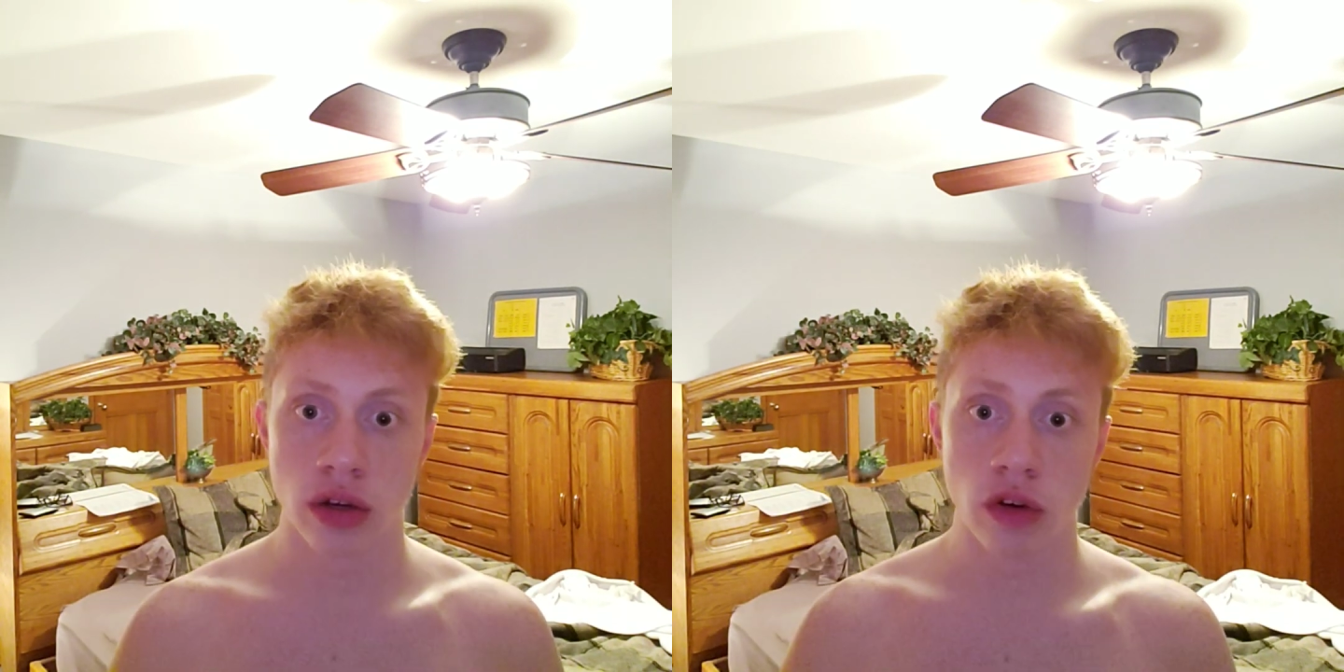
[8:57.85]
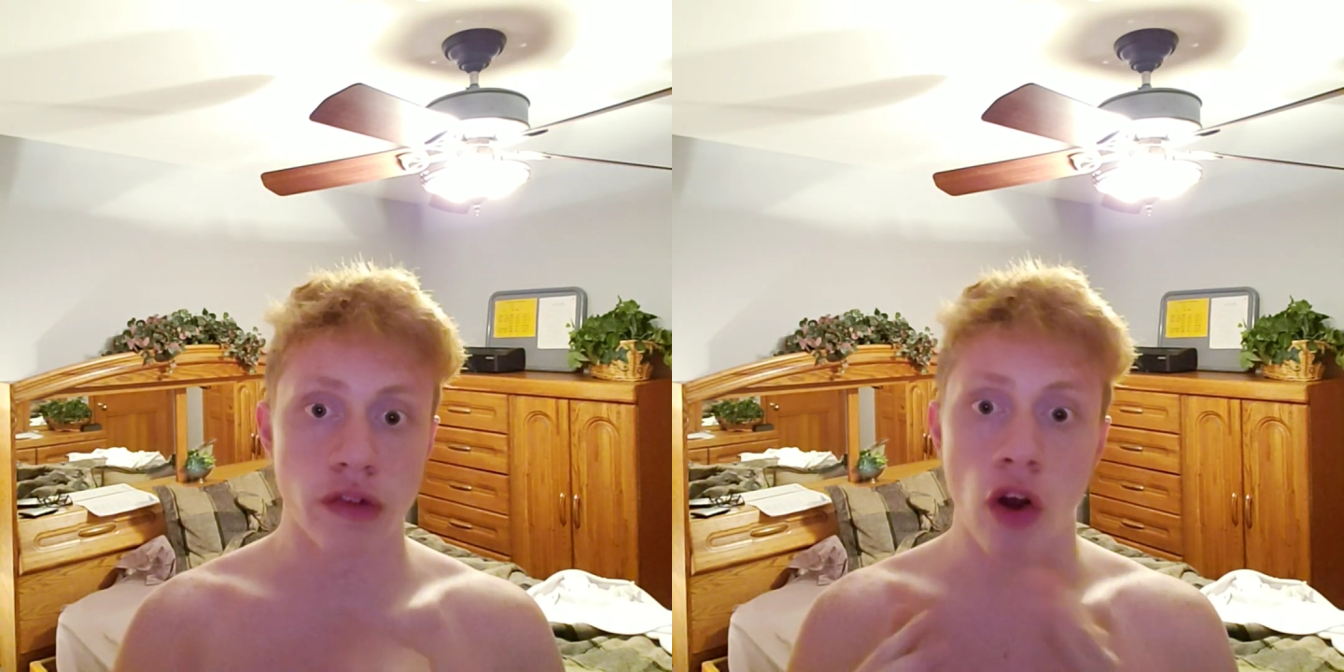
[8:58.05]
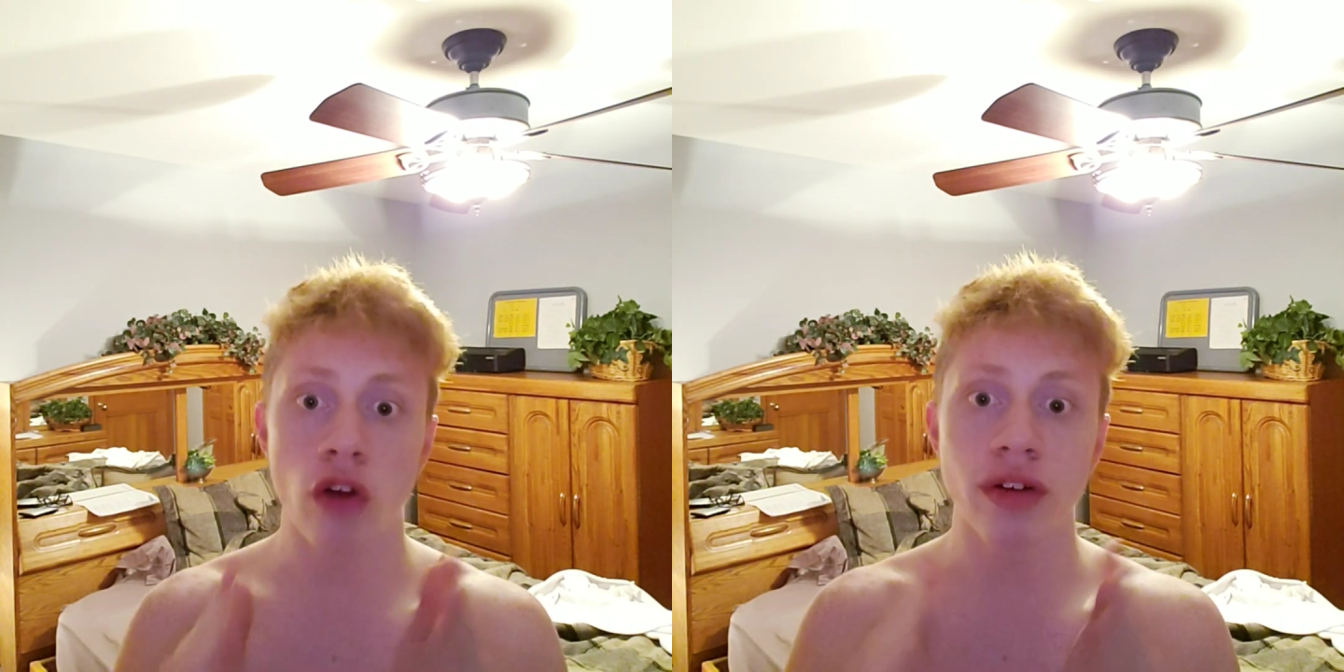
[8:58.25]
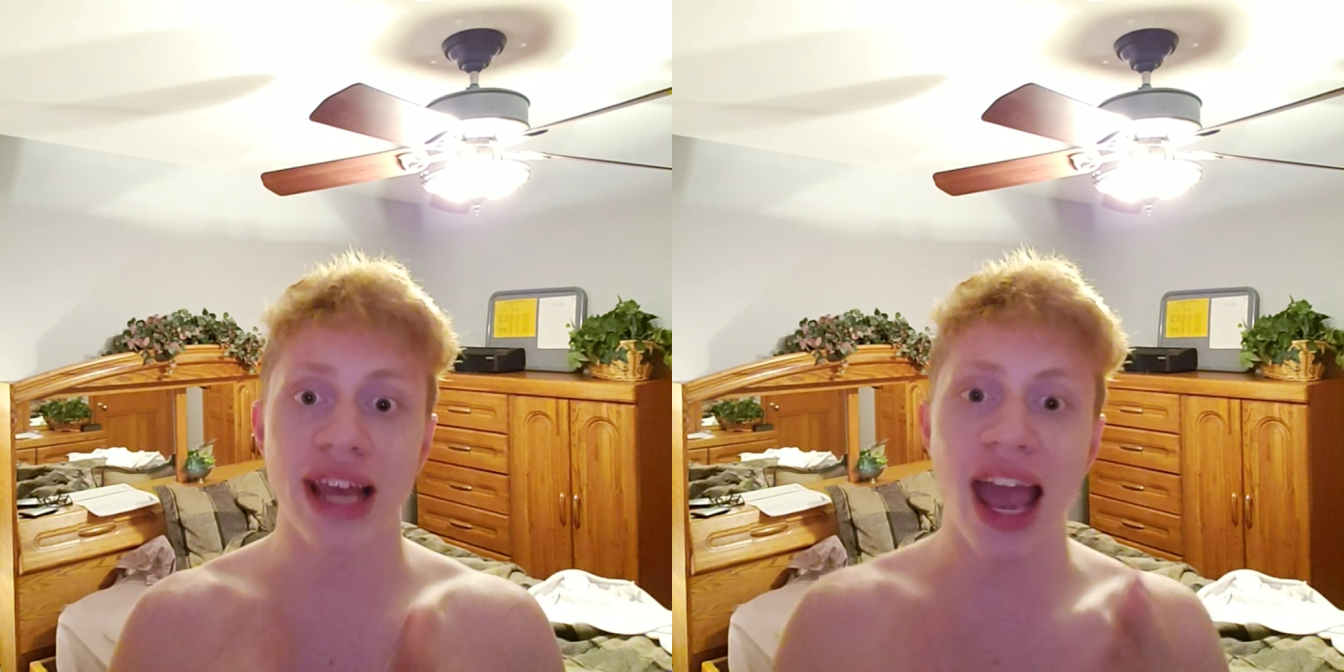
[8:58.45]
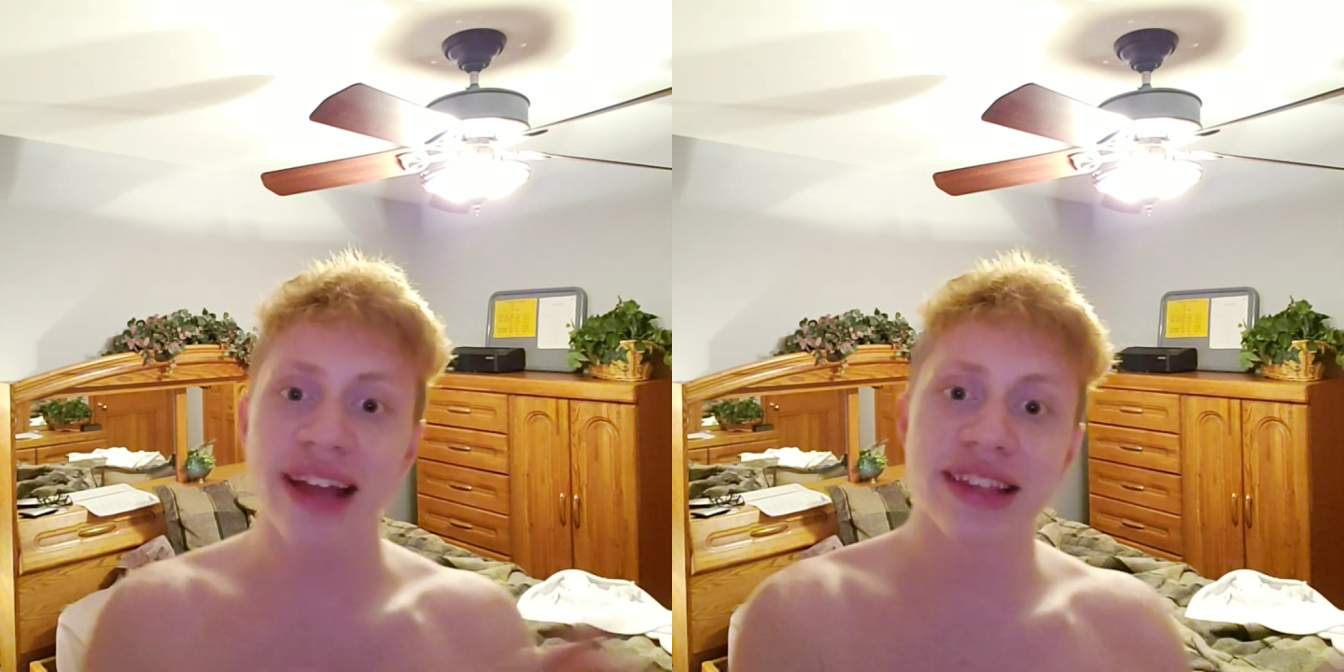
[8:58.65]
We've already
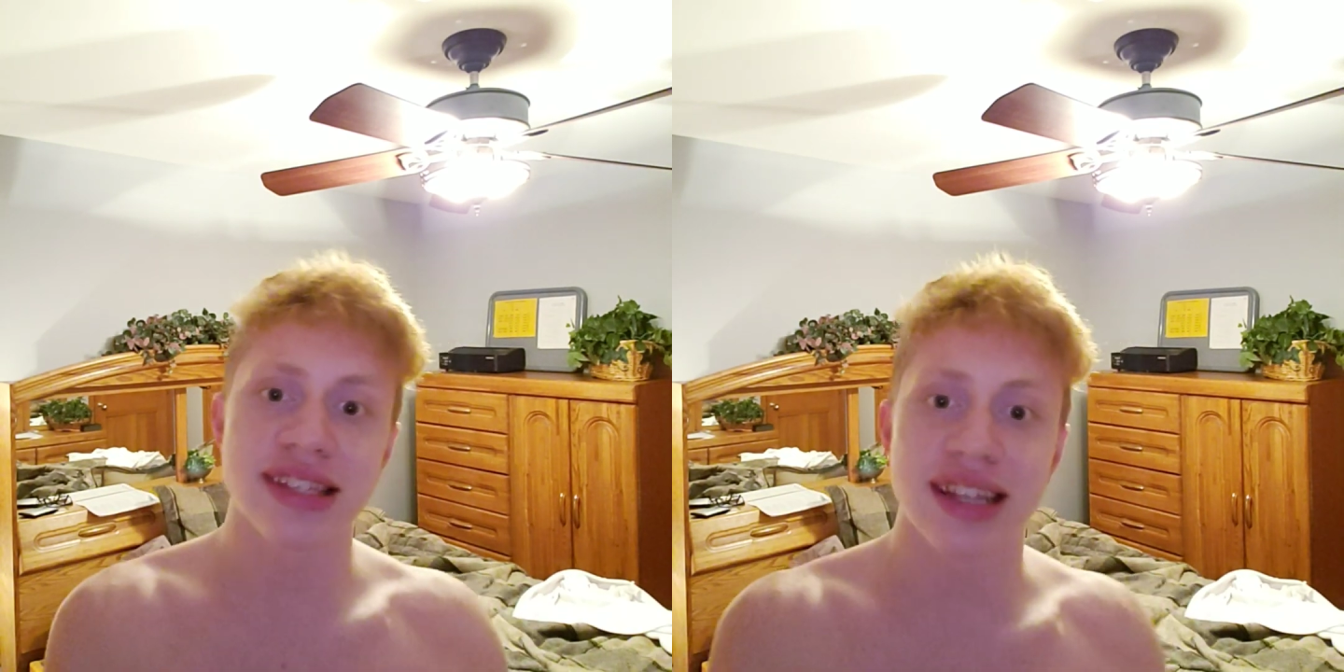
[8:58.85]
had this